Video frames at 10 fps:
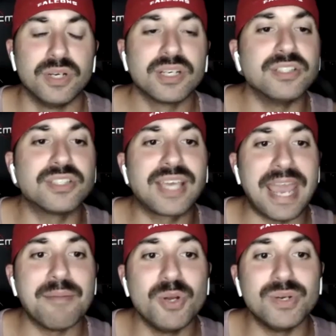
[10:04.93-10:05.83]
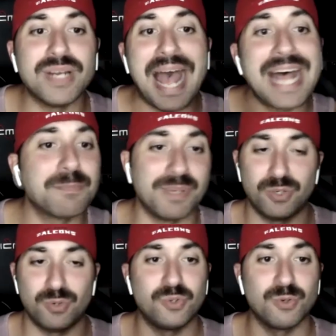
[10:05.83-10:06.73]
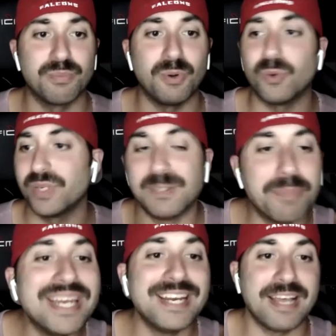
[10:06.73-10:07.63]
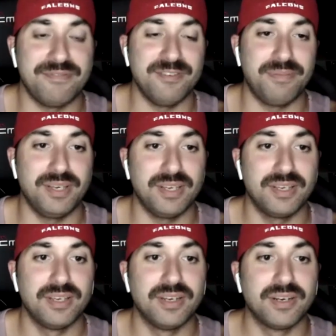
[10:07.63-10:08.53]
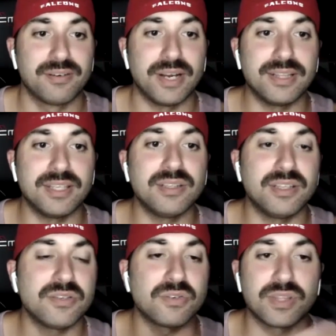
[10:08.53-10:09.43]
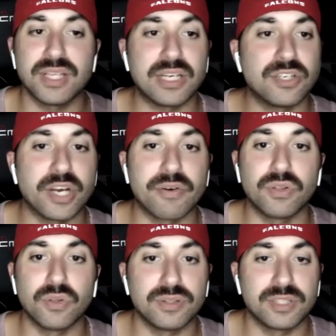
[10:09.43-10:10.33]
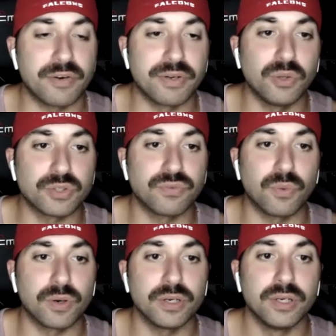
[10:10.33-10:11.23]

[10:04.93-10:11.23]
Because Cam Newton has been to a Super Bowl. He's been an MVP, right? These are things that Jerry looks for.